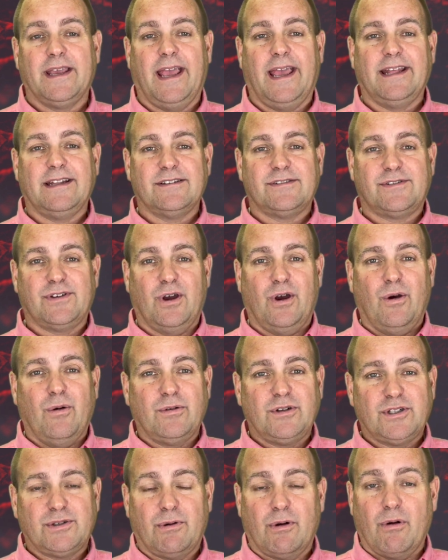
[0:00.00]
And so
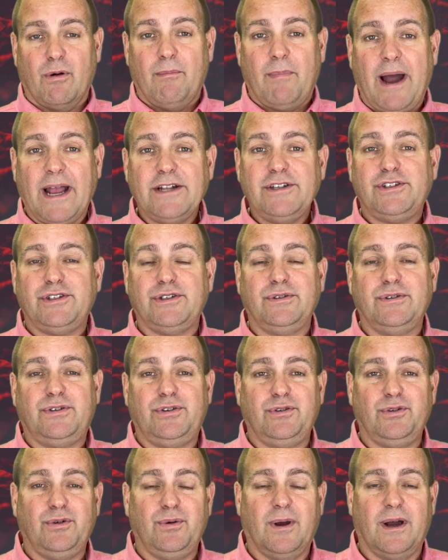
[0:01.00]
we just want to remind you
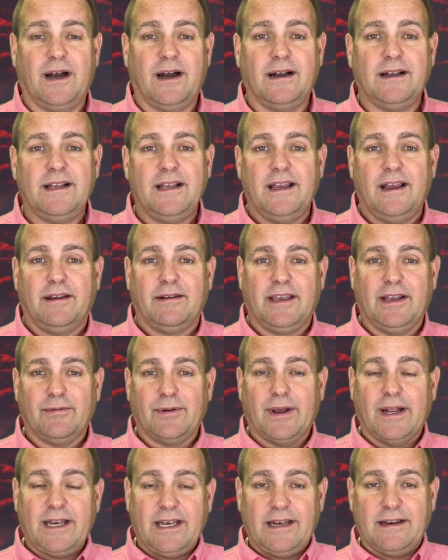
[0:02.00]
to get
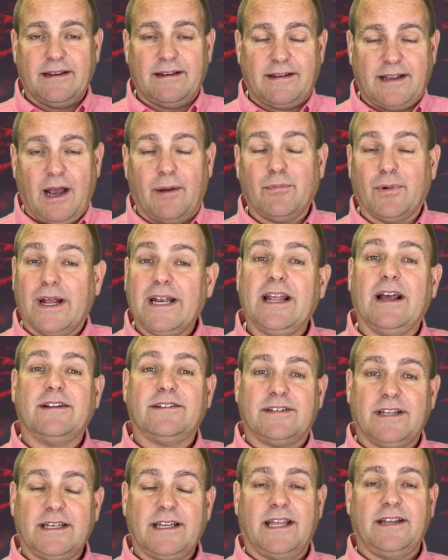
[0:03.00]
ready to come ready on
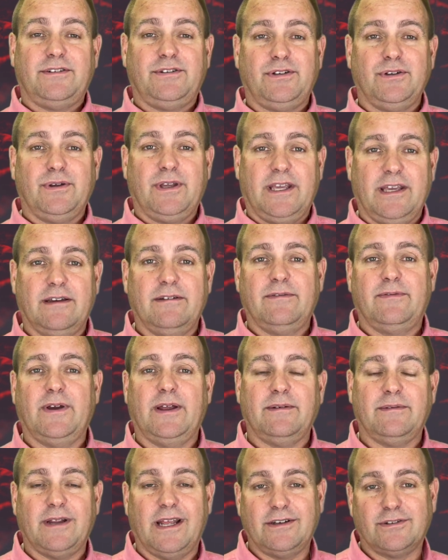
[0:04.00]
Sunday to give
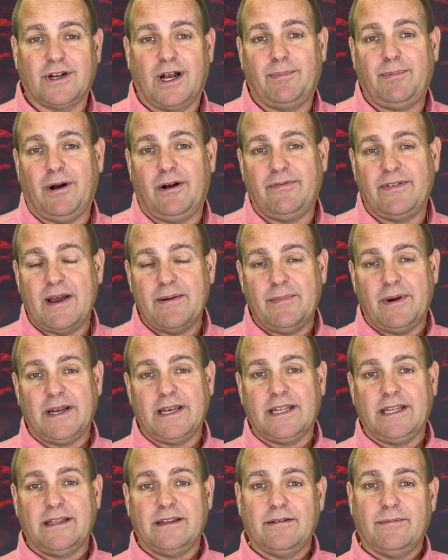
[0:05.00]
and drop off that
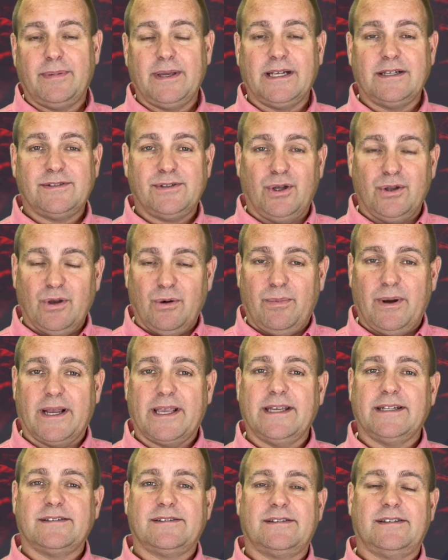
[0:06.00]
money in the big solo
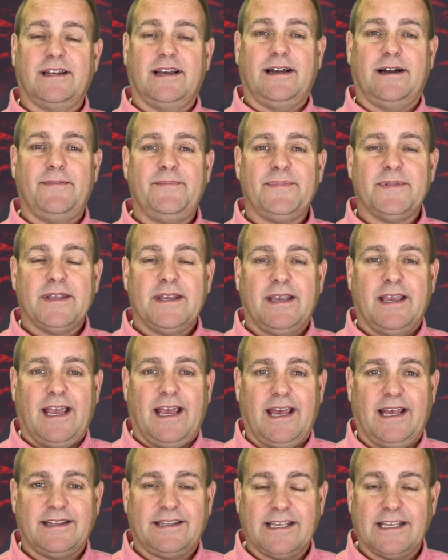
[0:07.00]
buckets at
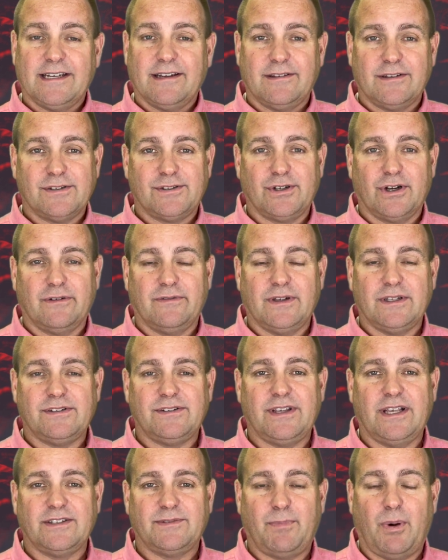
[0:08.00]
the end of the
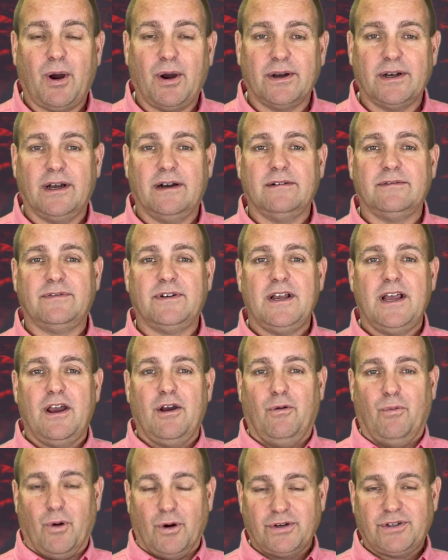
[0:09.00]
service as part of
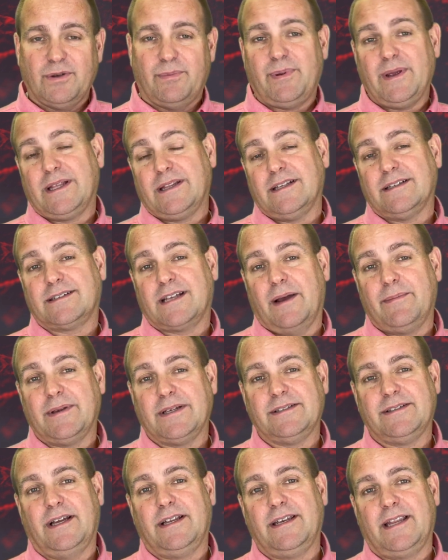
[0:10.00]
worshiping this
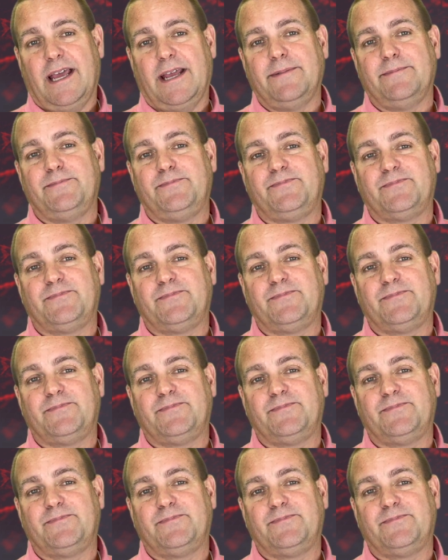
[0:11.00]
coming Sunday.